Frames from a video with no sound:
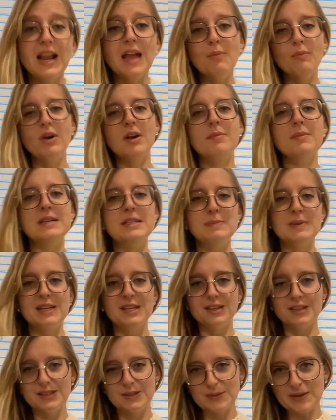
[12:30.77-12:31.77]
wearing my
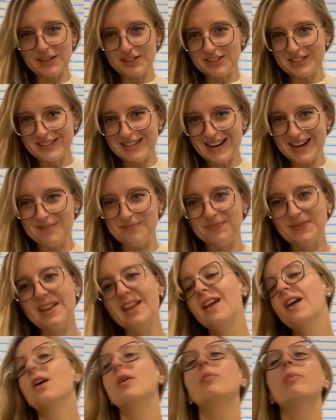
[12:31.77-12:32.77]
spicula sweater today,
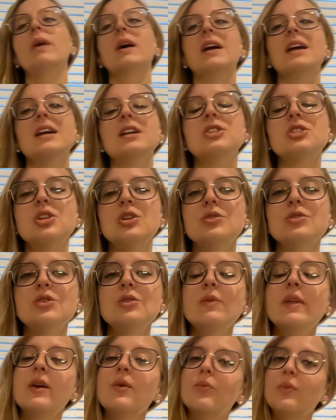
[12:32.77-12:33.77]
but it shows
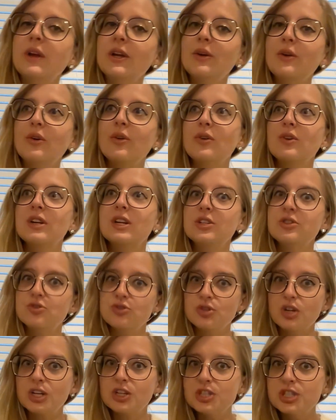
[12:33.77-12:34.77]
you like real
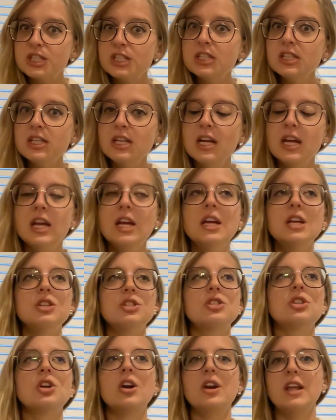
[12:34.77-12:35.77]
construction,
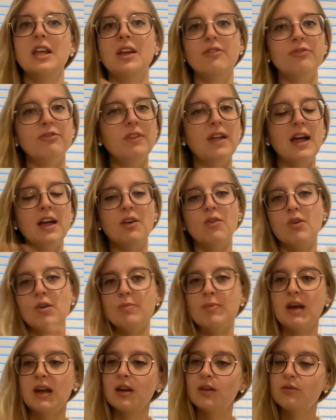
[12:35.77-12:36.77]
starting it flat,
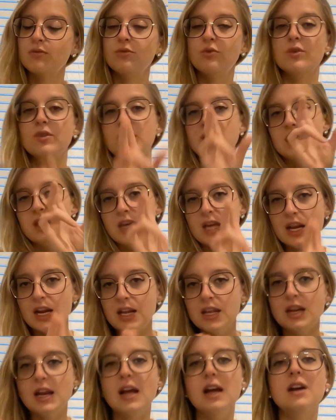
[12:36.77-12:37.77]
going back and forth,
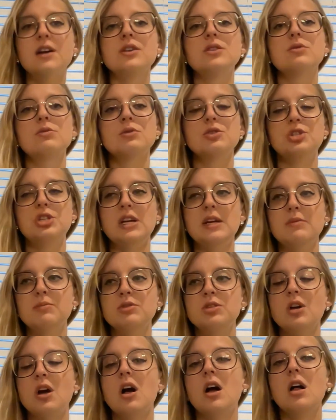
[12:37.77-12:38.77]
getting an actual
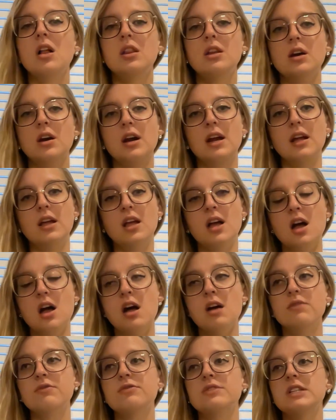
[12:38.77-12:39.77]
shaped collar and
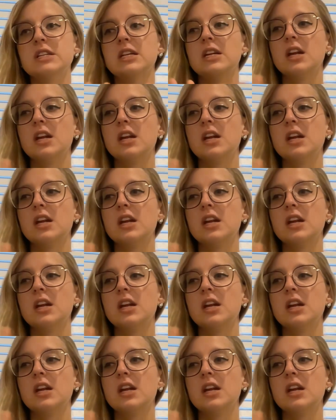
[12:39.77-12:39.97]
cuffed